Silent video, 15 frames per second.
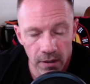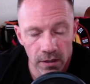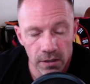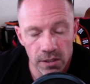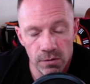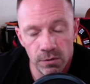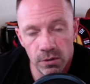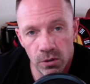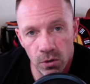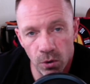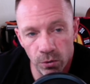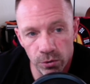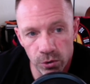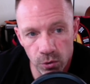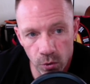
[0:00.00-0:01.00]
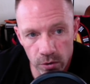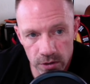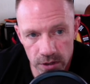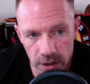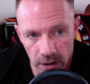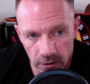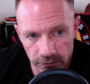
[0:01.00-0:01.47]
You want to hold
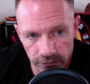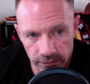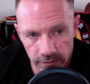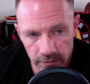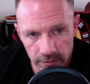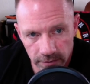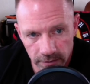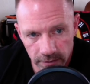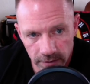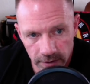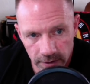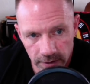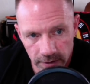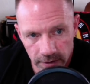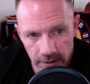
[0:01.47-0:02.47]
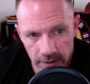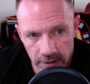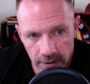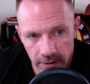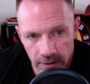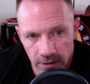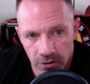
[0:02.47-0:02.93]
yourself
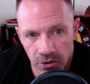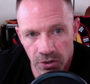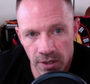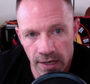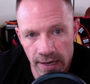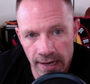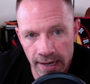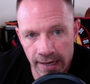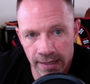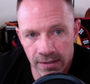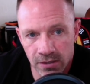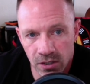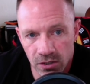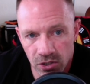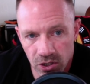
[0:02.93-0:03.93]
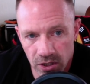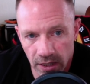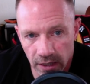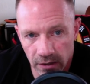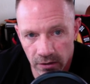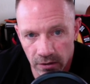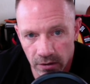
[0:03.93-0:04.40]
to the highest
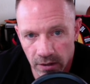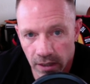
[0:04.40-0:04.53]
standard,